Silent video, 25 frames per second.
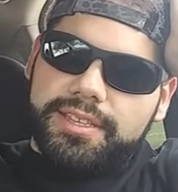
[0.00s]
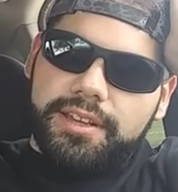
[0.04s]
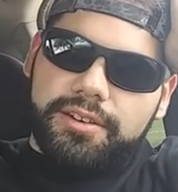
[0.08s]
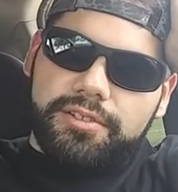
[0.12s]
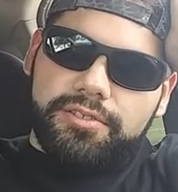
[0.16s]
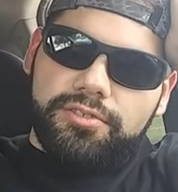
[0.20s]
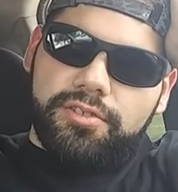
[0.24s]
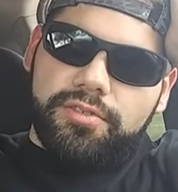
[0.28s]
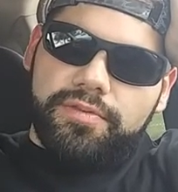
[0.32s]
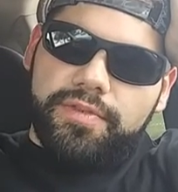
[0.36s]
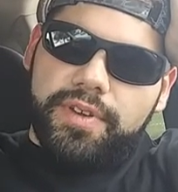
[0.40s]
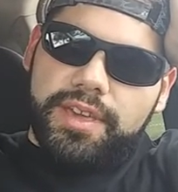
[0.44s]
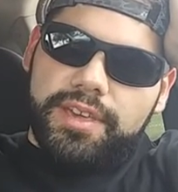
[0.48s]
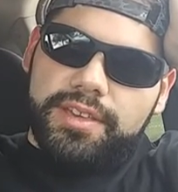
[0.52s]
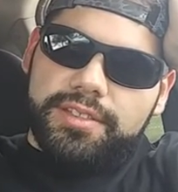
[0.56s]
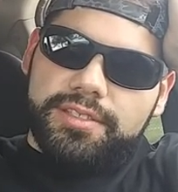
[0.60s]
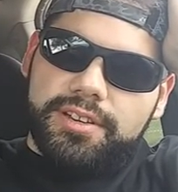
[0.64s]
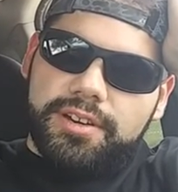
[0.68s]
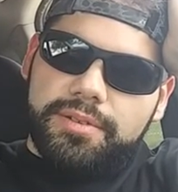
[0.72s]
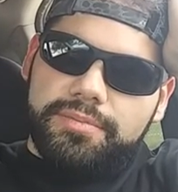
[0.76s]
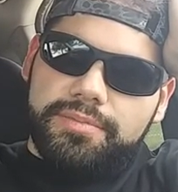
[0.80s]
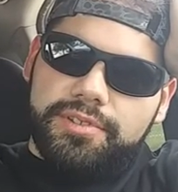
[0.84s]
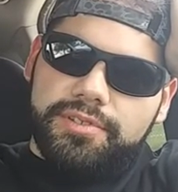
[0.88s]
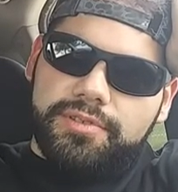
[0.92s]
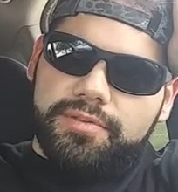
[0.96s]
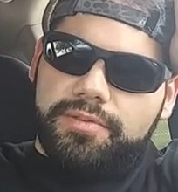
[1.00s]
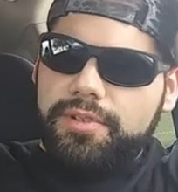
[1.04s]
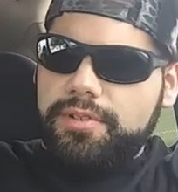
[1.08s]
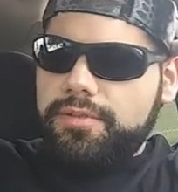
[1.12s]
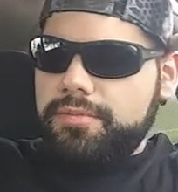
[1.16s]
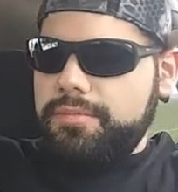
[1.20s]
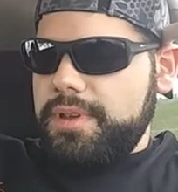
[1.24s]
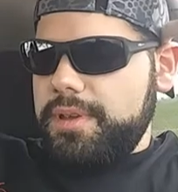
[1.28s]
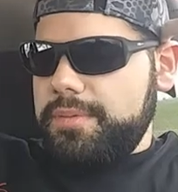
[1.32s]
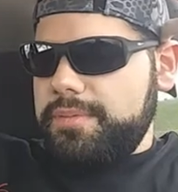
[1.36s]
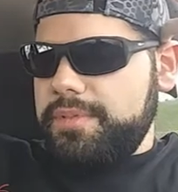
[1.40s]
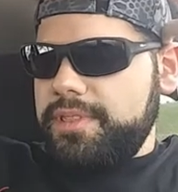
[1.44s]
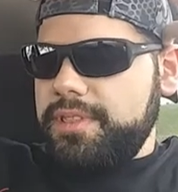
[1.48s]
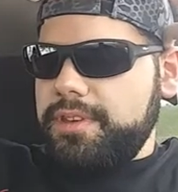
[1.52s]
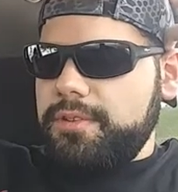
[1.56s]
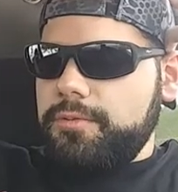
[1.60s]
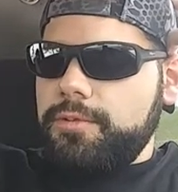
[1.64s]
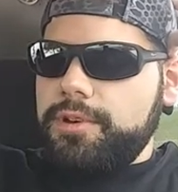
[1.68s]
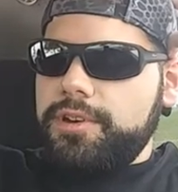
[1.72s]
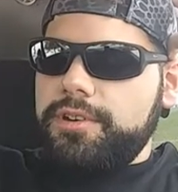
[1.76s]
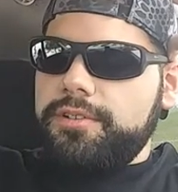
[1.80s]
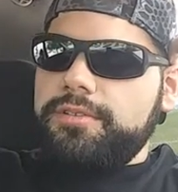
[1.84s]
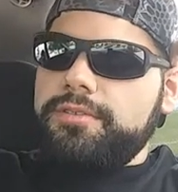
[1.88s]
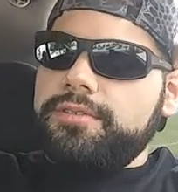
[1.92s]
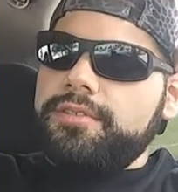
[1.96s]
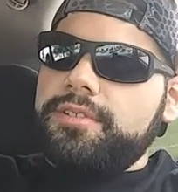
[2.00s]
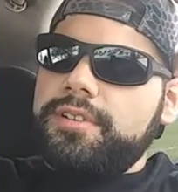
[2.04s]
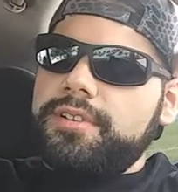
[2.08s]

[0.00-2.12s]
I don't know if AEW or maybe they will.